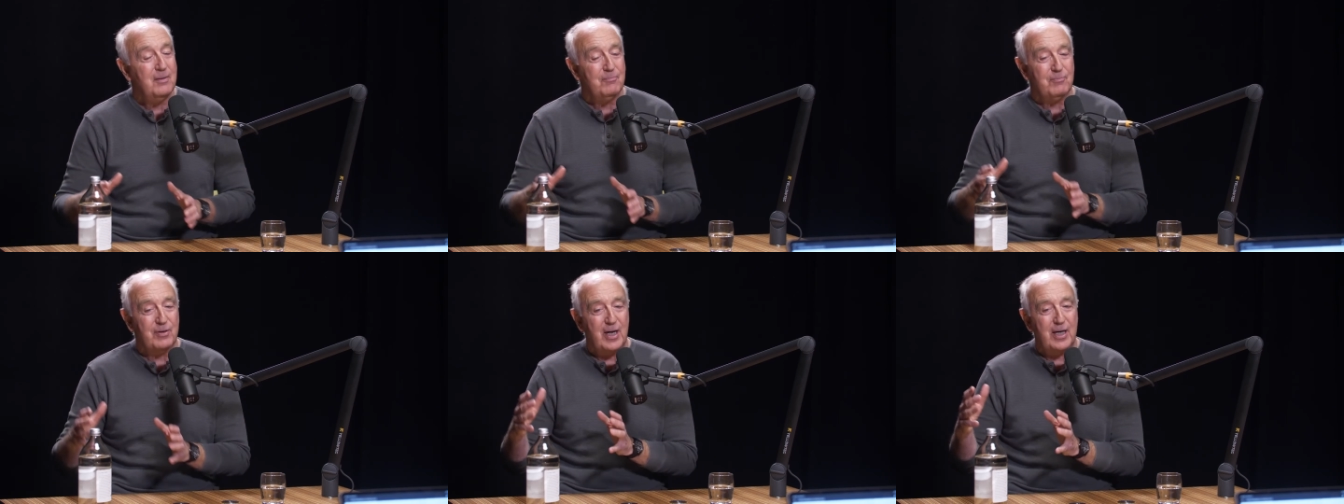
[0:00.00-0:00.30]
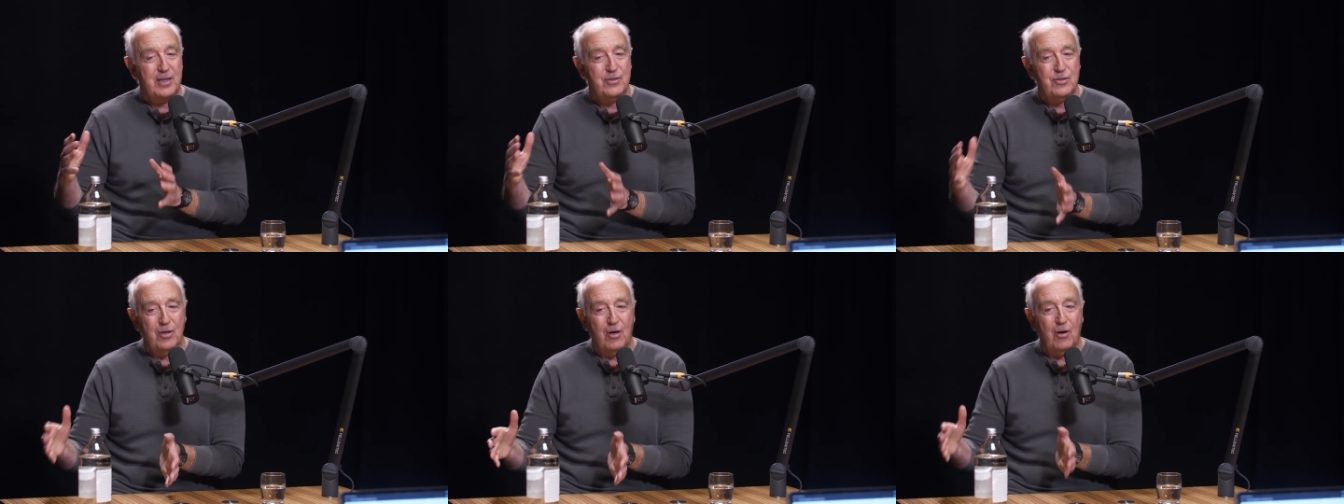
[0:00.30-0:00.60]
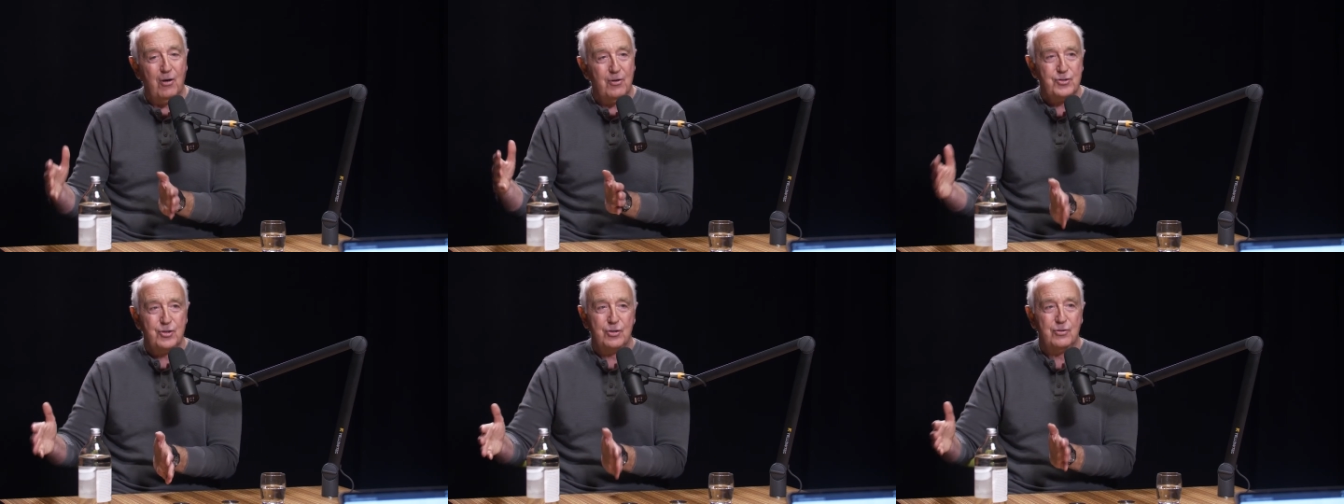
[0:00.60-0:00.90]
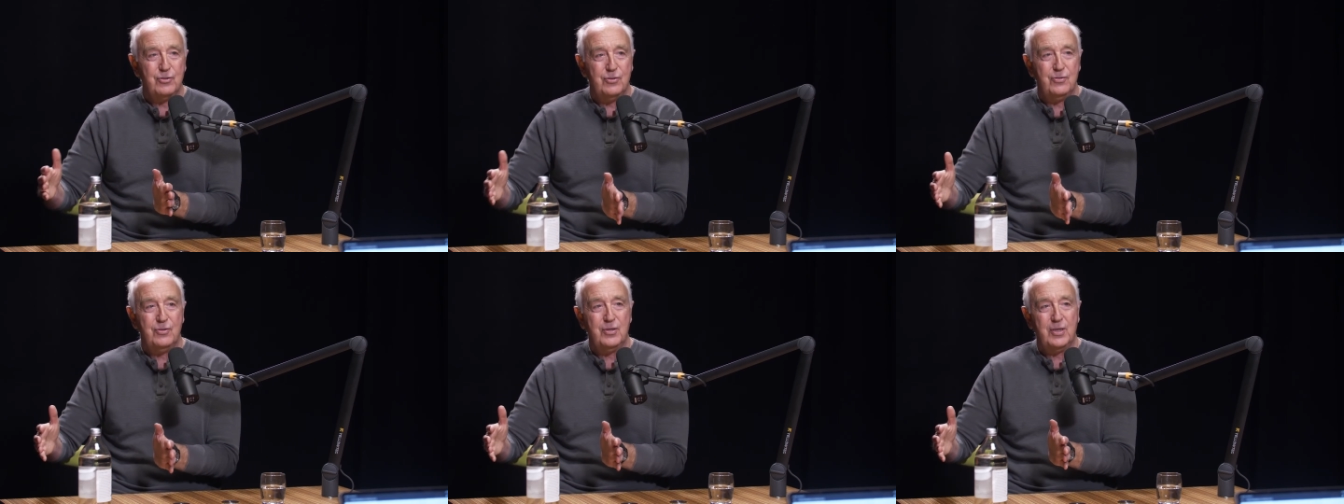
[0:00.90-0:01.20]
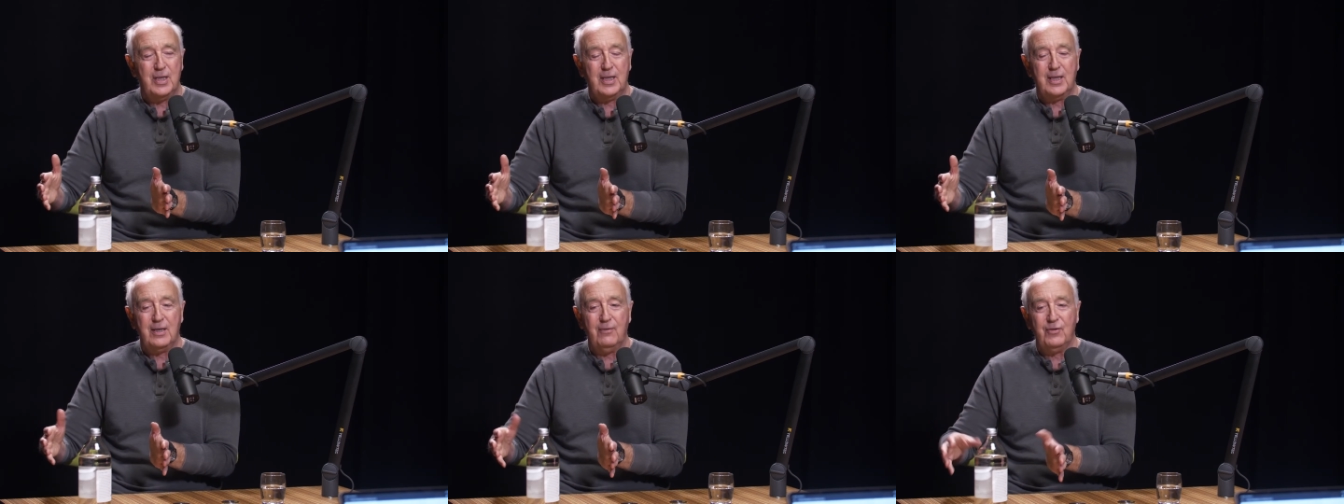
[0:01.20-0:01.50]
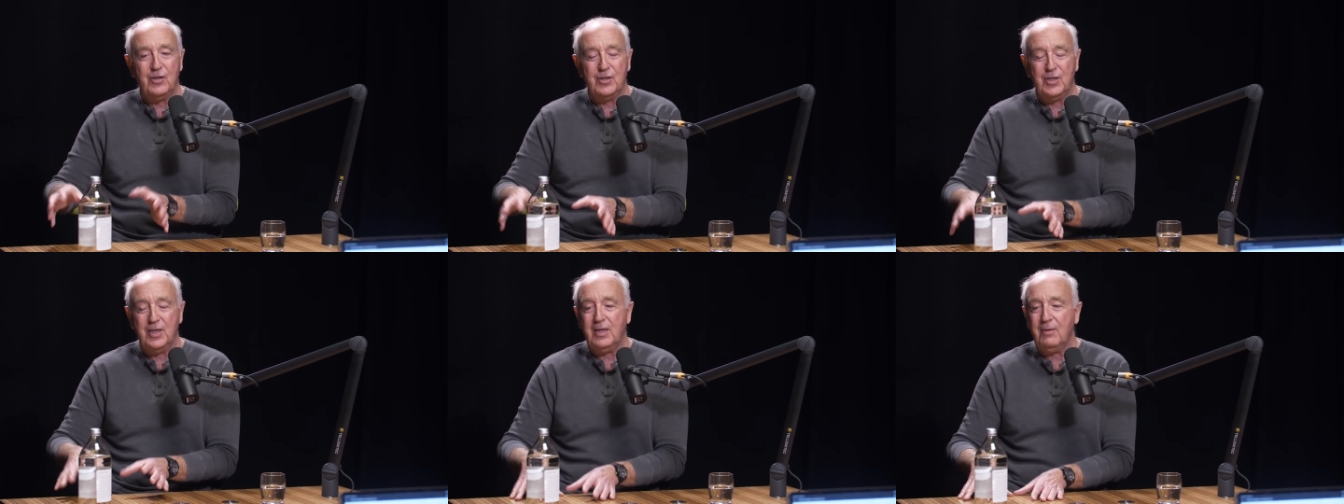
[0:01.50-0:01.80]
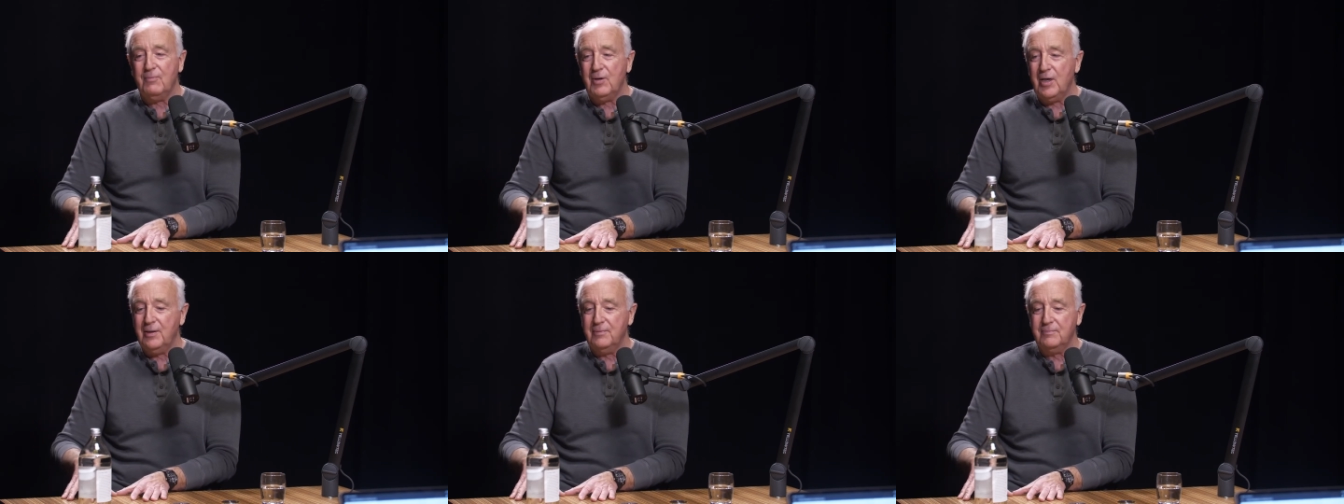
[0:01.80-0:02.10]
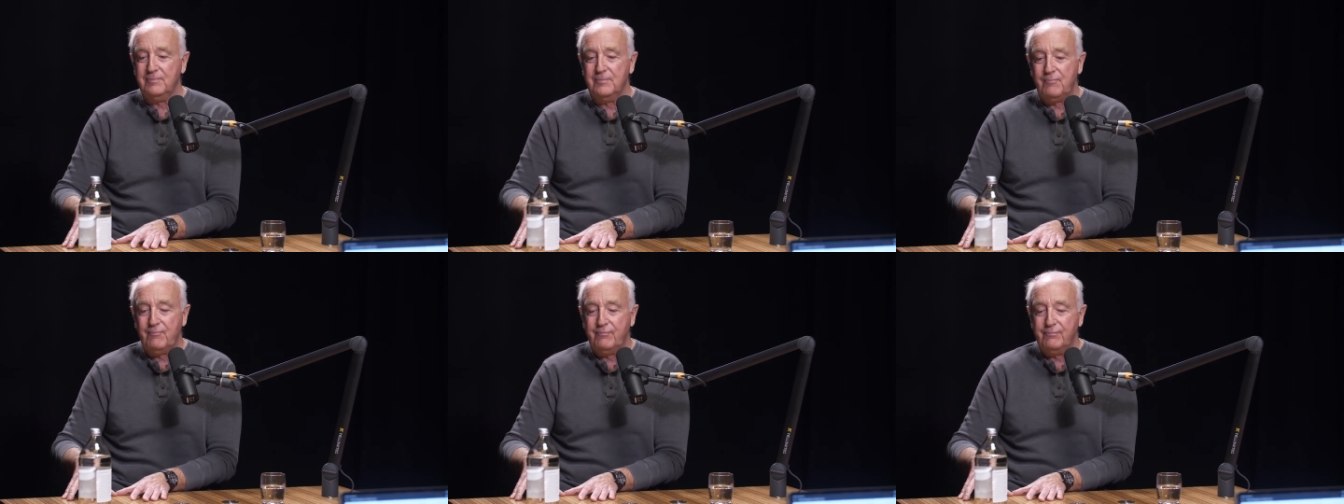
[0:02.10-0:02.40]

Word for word: But I also do think, if you think about